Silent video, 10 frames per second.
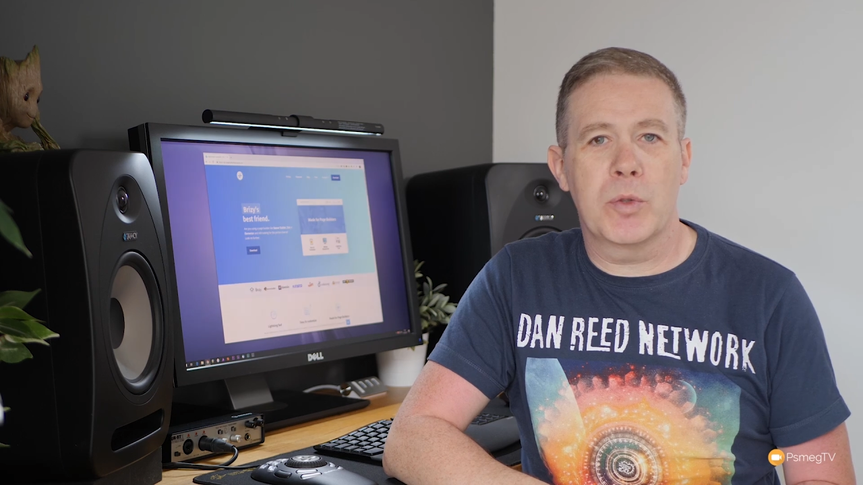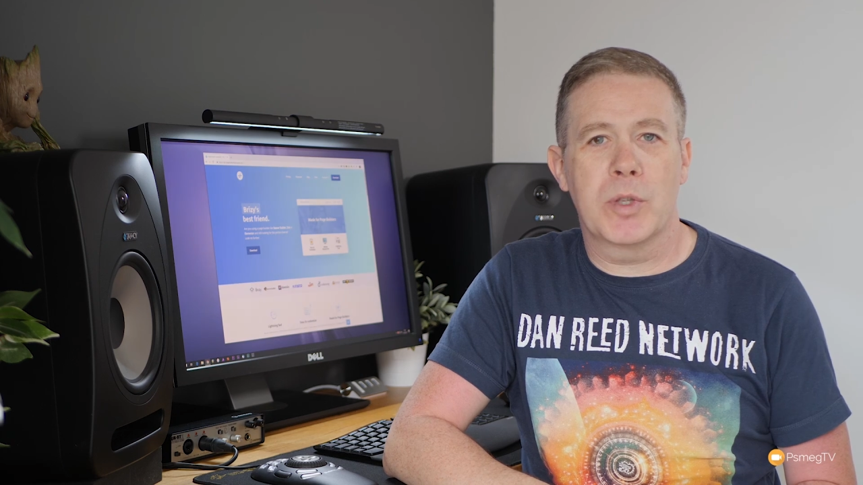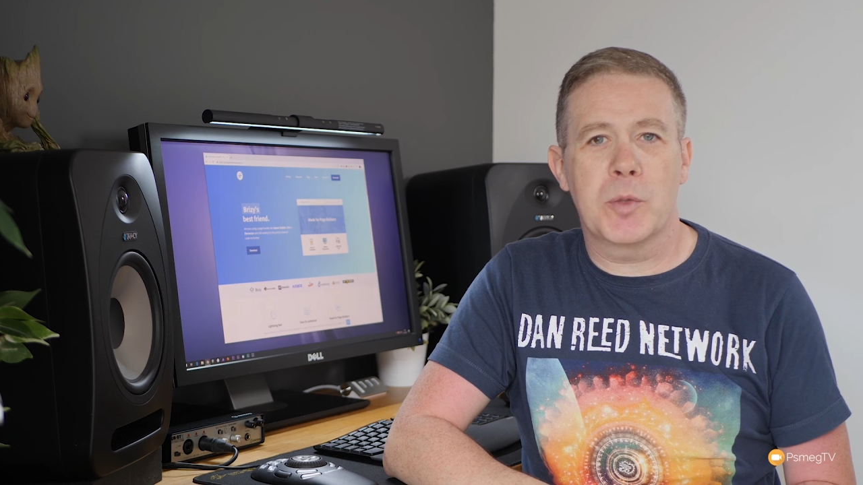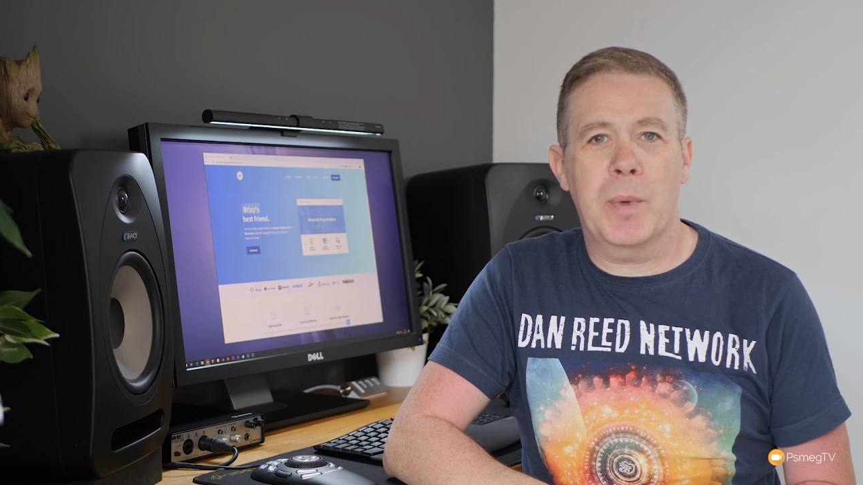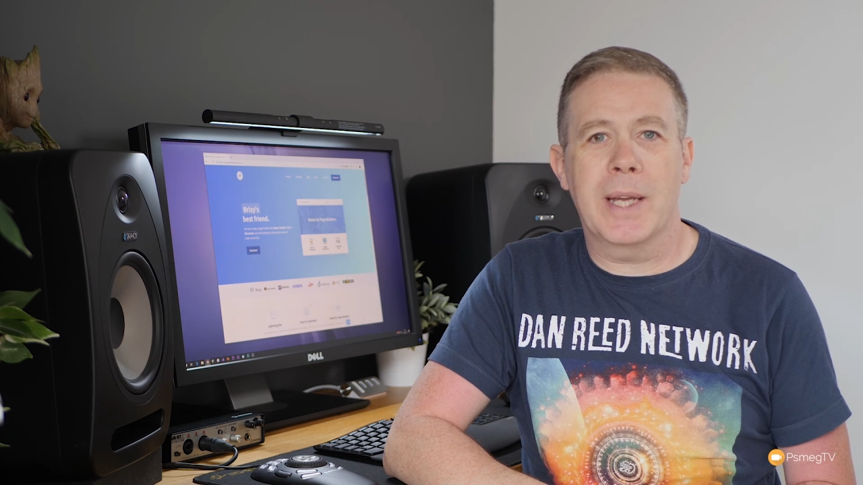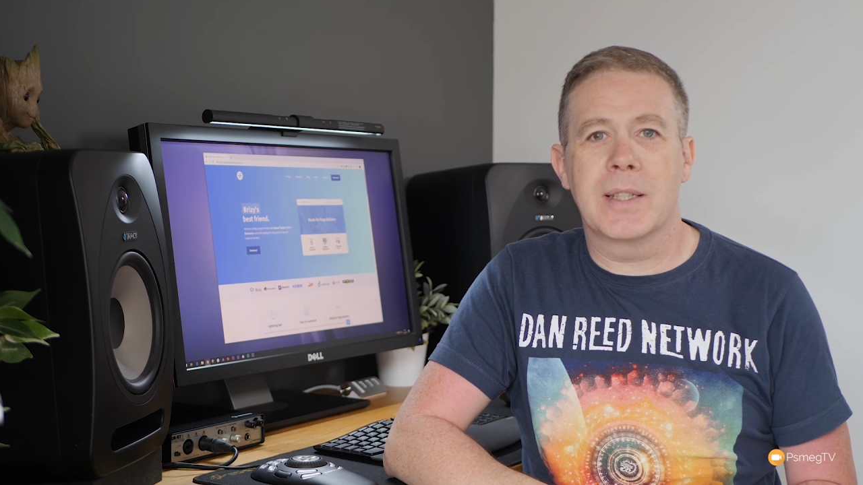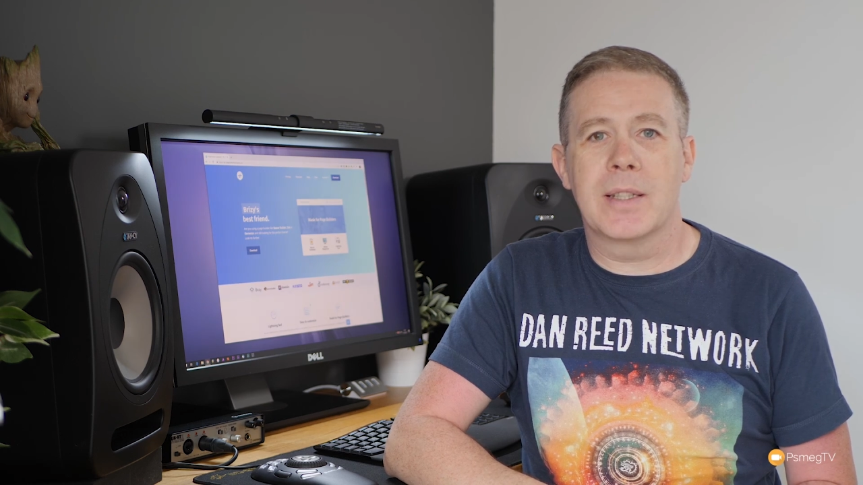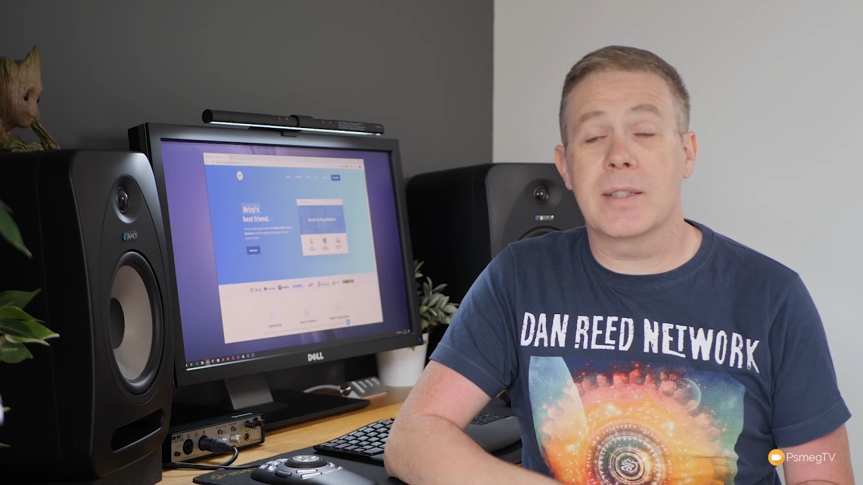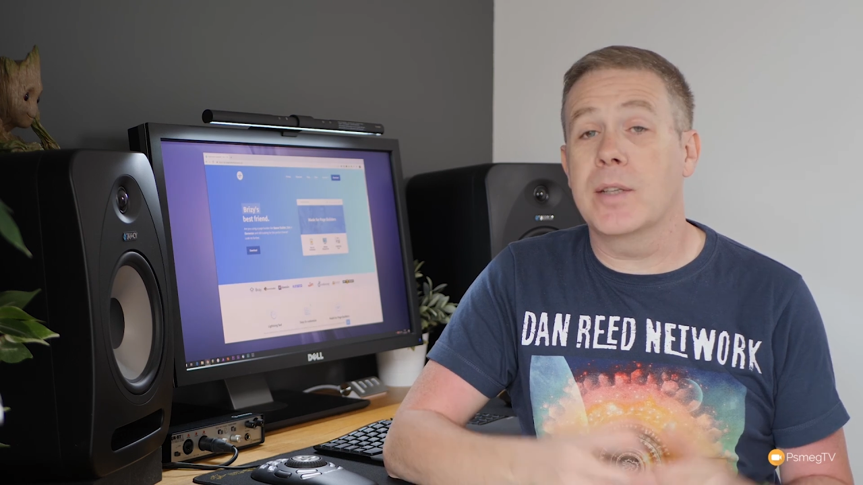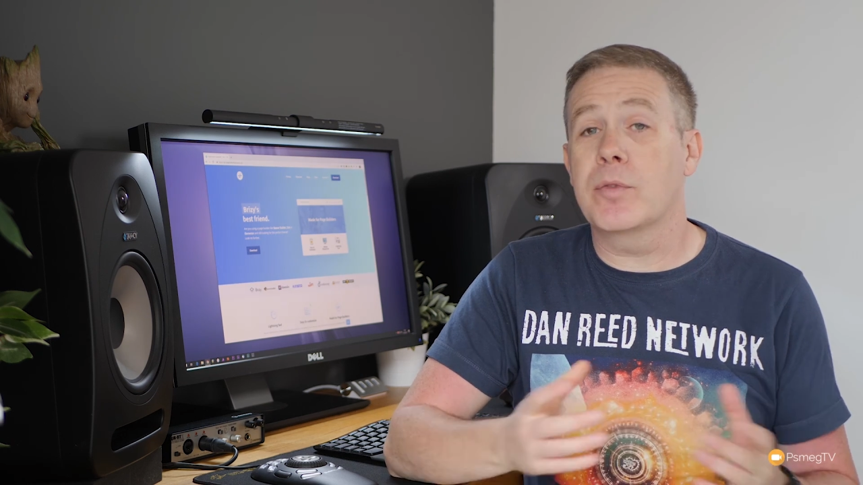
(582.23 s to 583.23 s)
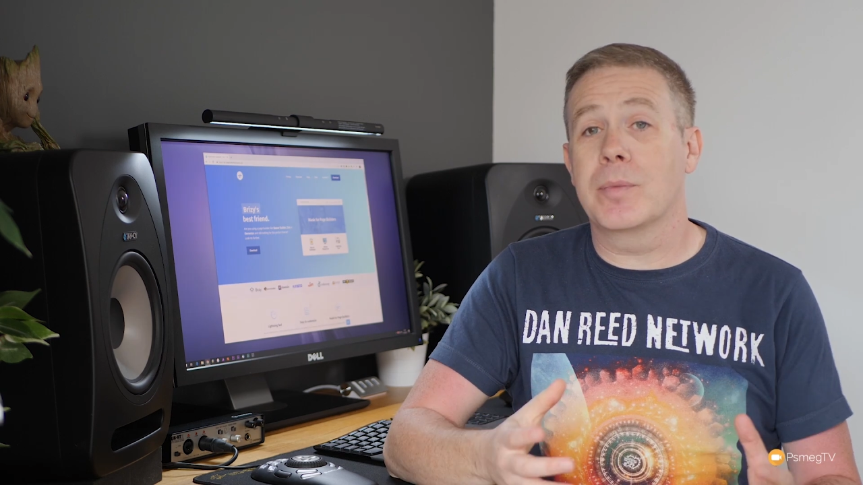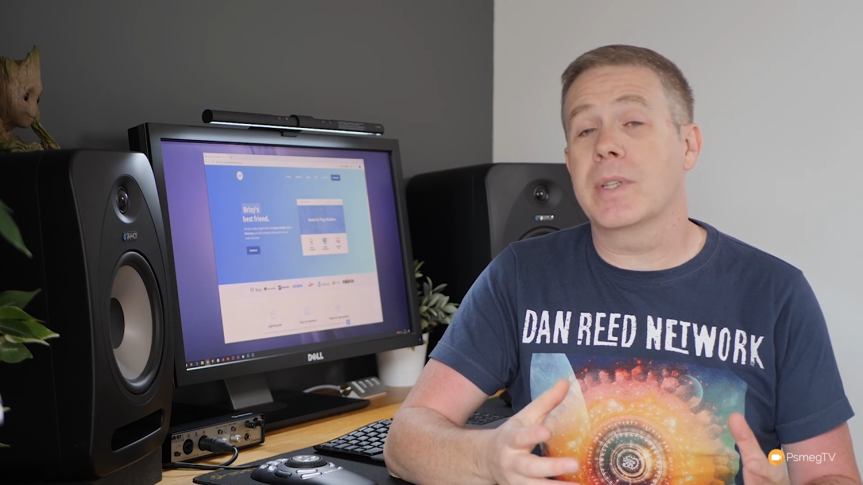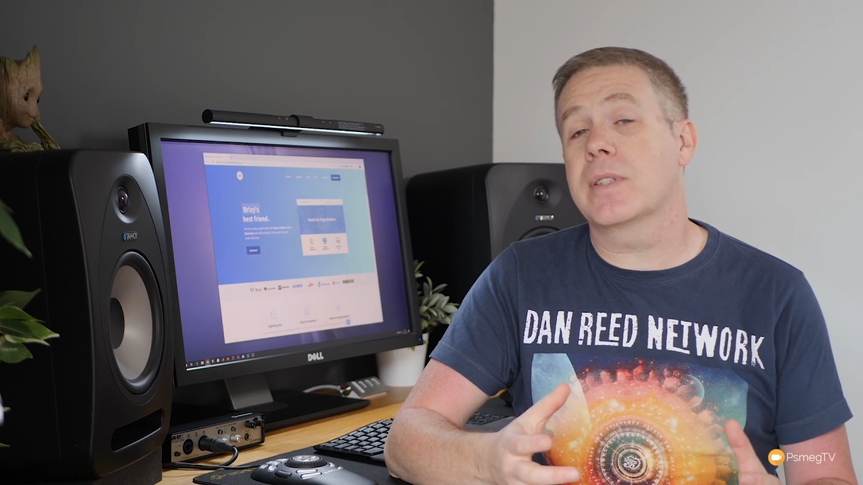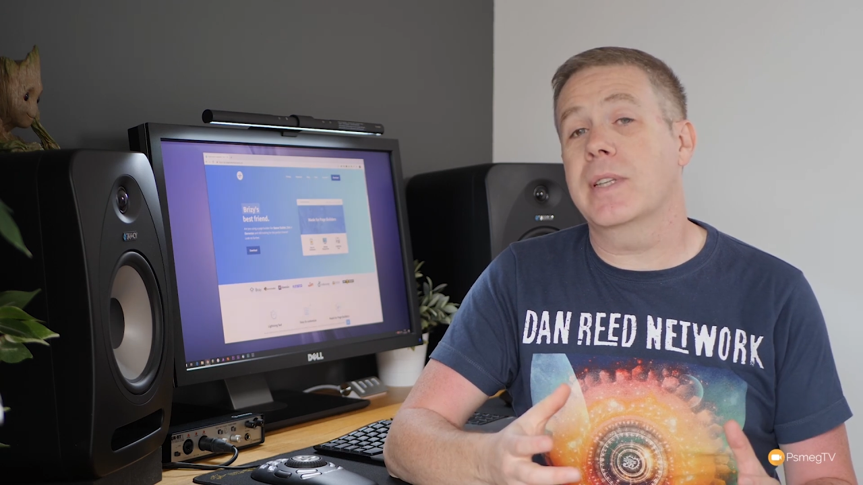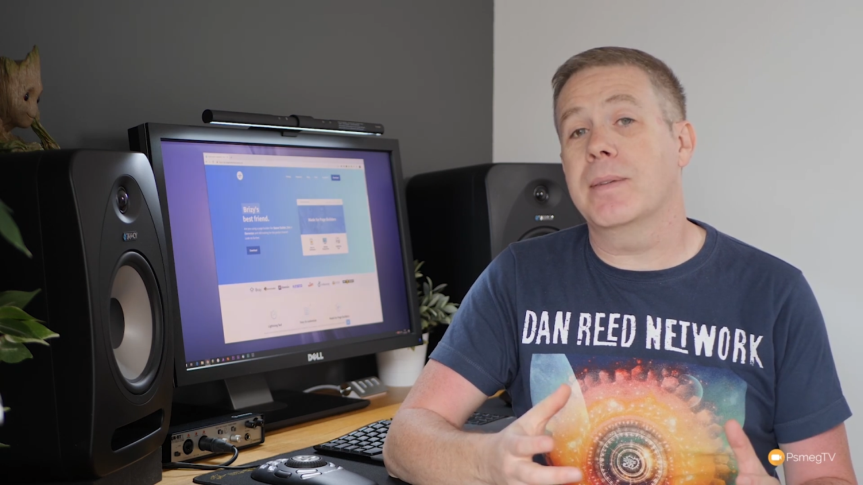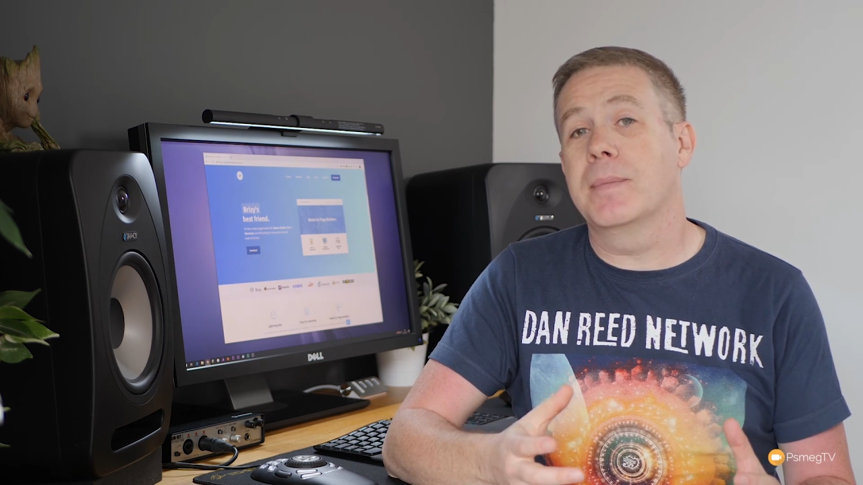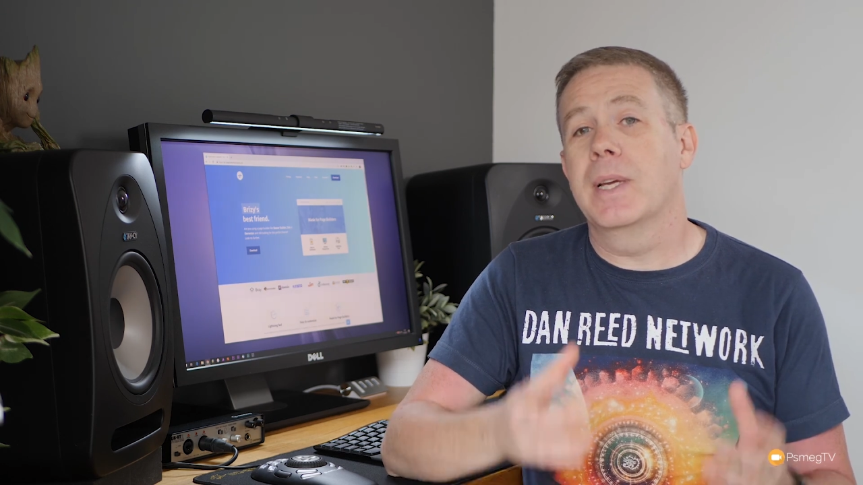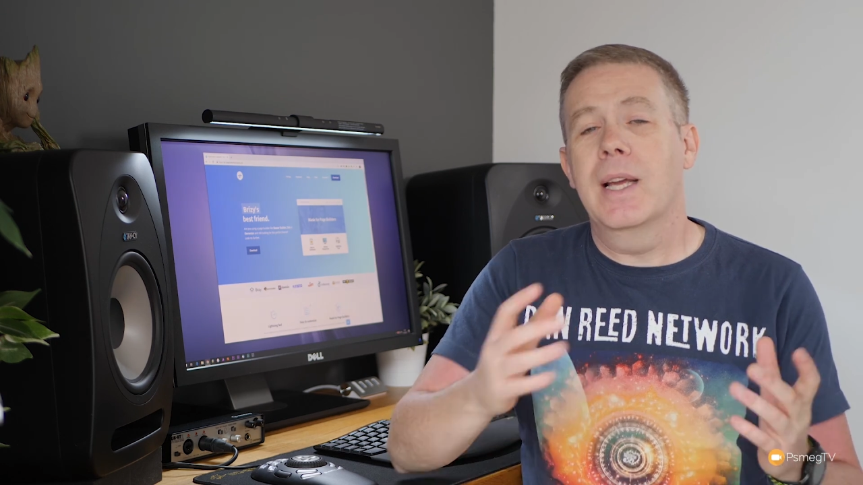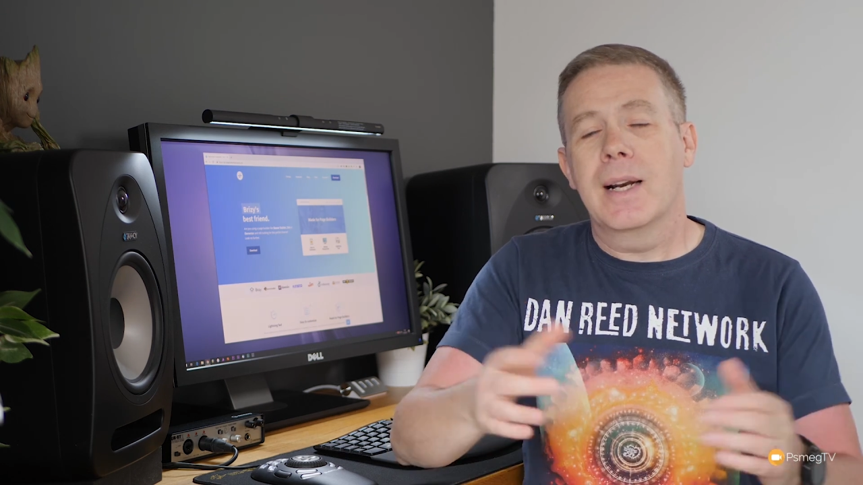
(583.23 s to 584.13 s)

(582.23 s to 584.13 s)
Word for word: you expected to see from this theme?